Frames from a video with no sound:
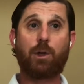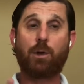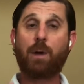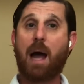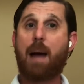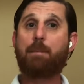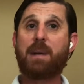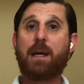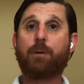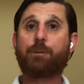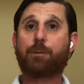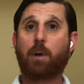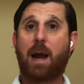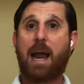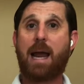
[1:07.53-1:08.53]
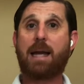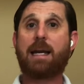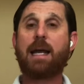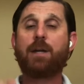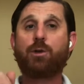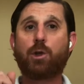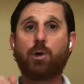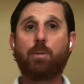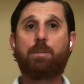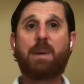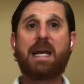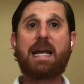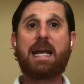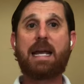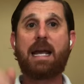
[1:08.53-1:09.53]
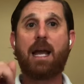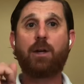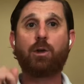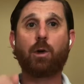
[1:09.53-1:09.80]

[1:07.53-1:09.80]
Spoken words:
Do not be afraid to be